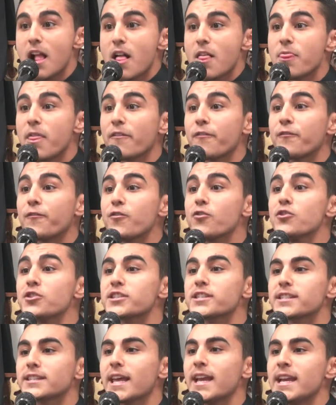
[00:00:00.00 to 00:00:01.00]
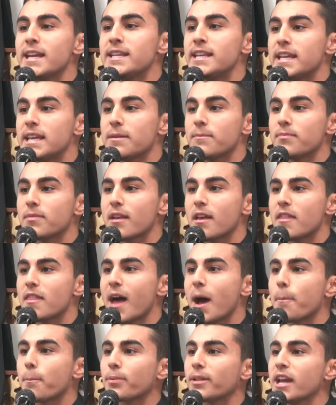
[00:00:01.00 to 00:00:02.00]
The first lady
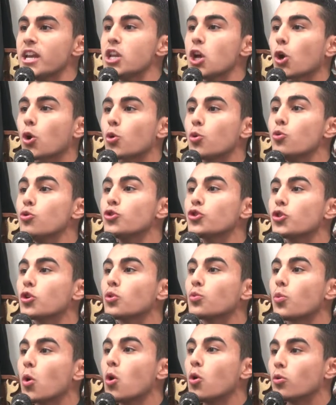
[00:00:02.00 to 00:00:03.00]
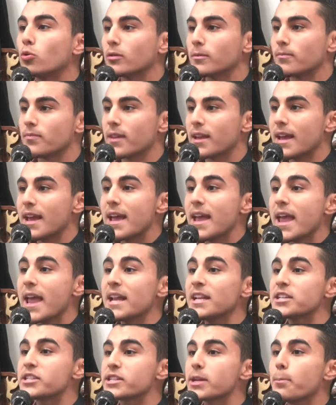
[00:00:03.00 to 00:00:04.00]
that played a crucial role
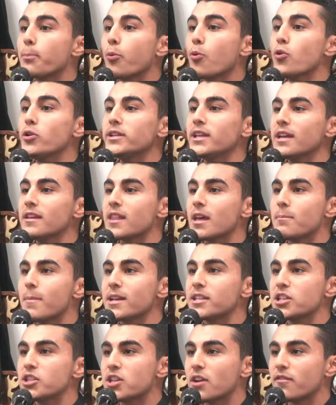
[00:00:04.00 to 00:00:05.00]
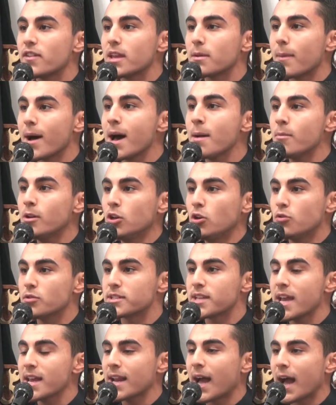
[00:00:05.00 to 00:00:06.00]
in supporting the message of Imam
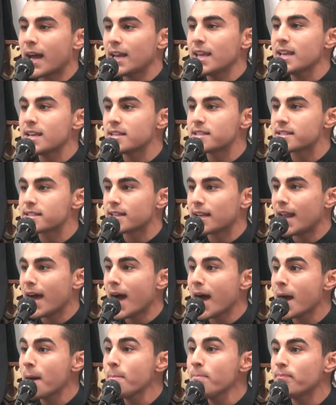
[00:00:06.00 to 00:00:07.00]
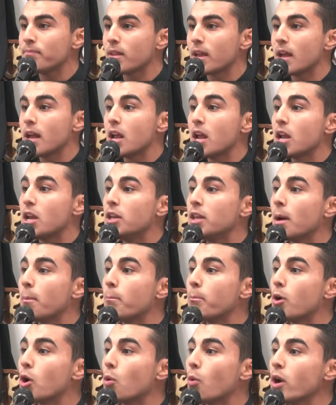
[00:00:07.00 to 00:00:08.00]
al-Hussein alayhi salam,
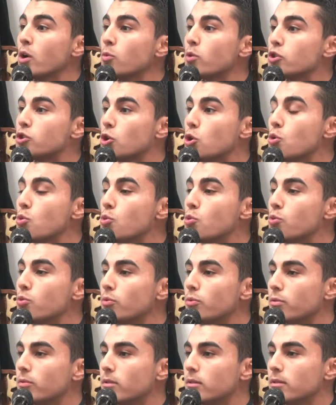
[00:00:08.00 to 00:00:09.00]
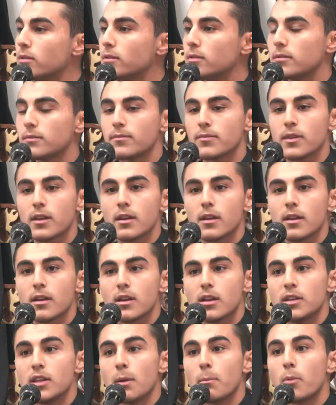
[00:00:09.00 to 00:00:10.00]
number one was who?
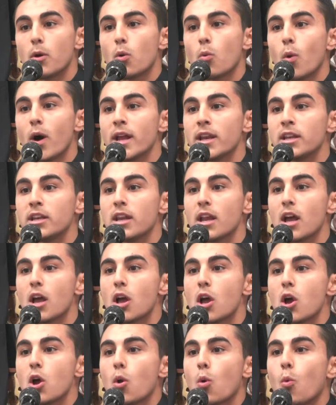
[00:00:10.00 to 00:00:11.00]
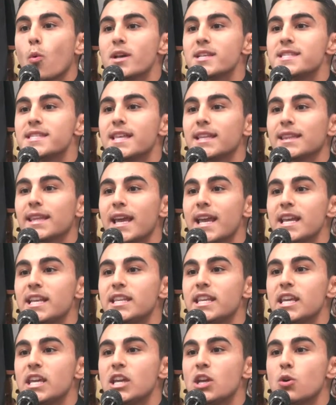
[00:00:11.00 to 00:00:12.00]
Number one was the
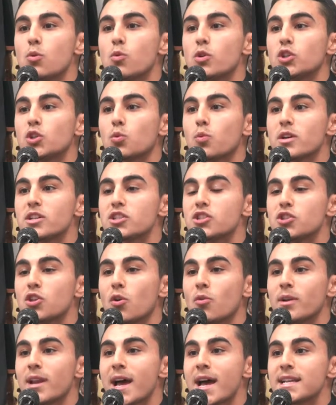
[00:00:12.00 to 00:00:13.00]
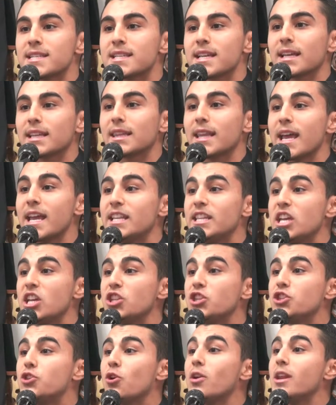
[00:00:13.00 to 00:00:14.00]
lady which was known as
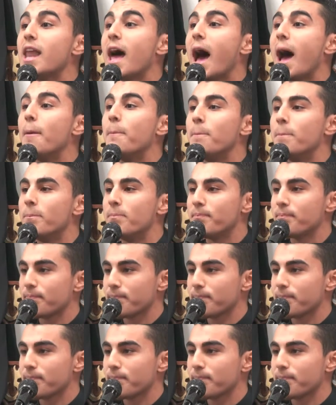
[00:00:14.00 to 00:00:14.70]
Lady Dulham.